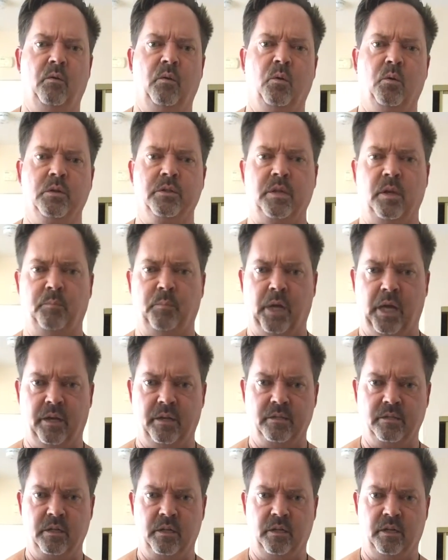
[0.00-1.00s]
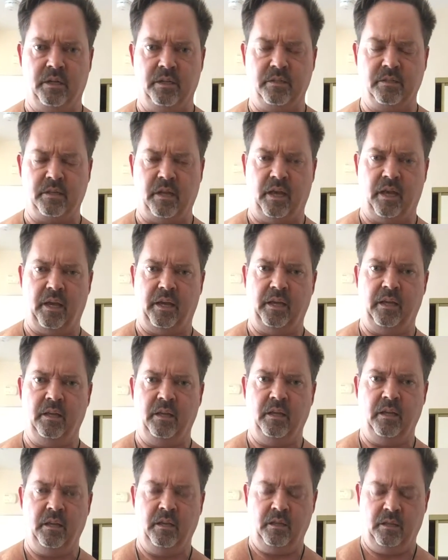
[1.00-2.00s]
Of course, I'm not as good as I
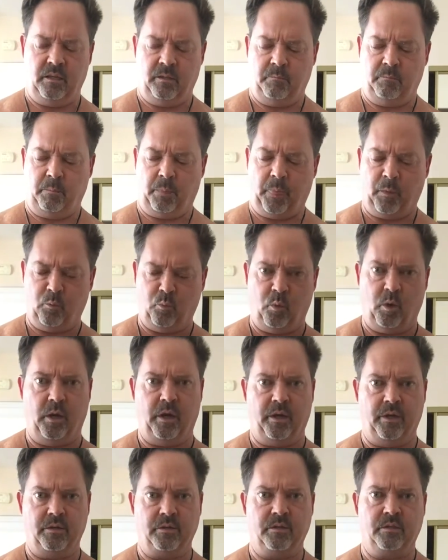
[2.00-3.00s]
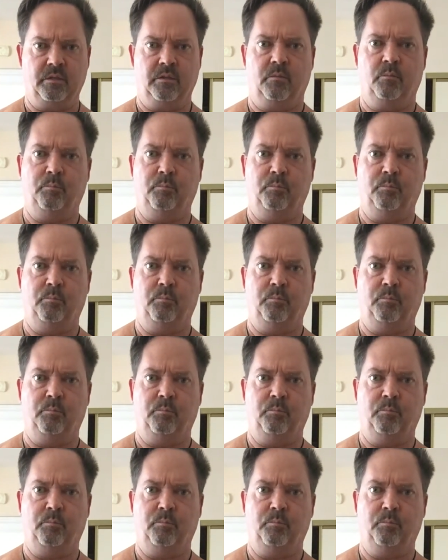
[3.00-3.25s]
was